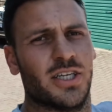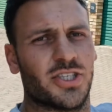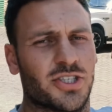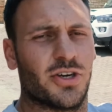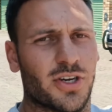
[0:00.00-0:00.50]

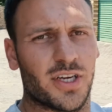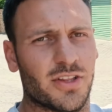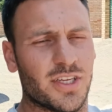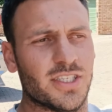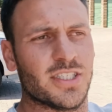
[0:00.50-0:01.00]
stocking
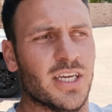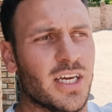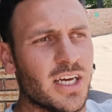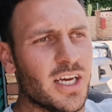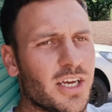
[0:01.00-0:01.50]
these.
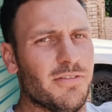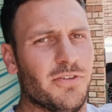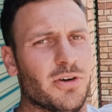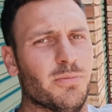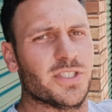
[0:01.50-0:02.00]
If
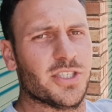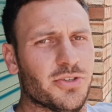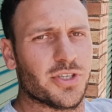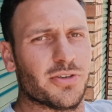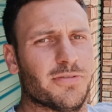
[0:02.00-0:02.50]
you are busy
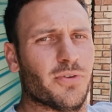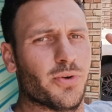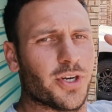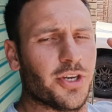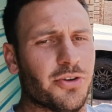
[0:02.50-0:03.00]
doing your
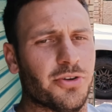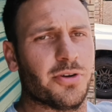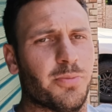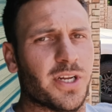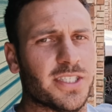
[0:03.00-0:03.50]
Ford and you need to
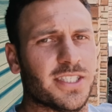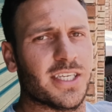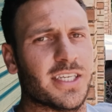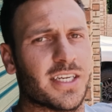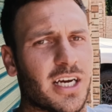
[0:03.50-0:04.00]
replace
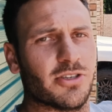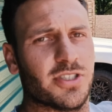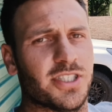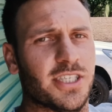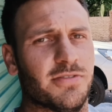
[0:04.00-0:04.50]
inner and outer
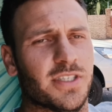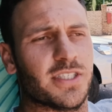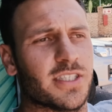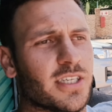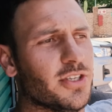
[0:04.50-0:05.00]

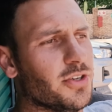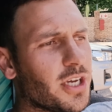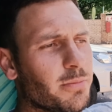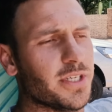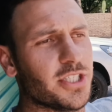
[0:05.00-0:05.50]
CVs, you
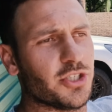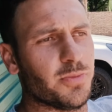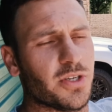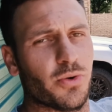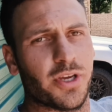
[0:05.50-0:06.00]
can message
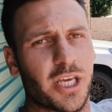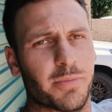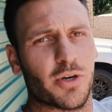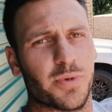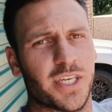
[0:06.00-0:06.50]
me or
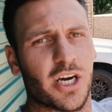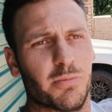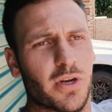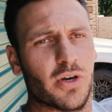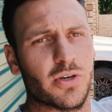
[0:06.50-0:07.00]
email me down
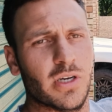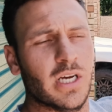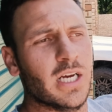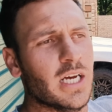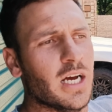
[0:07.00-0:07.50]
below.
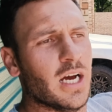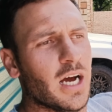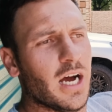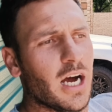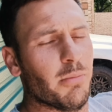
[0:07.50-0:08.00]

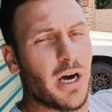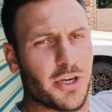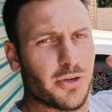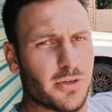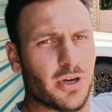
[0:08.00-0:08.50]
I
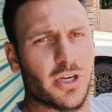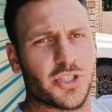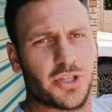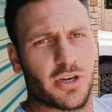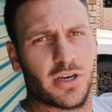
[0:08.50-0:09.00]
do
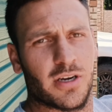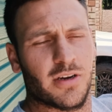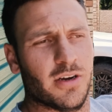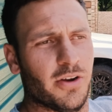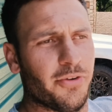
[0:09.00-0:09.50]
stock a
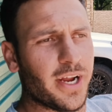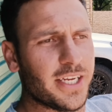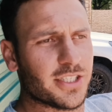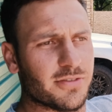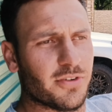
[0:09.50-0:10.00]

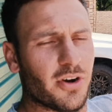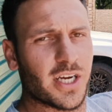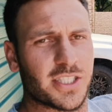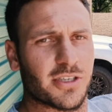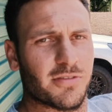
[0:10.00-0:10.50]
range and
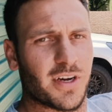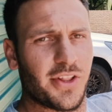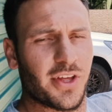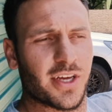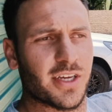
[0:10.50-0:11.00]
variety of
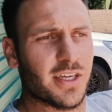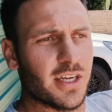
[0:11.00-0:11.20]
other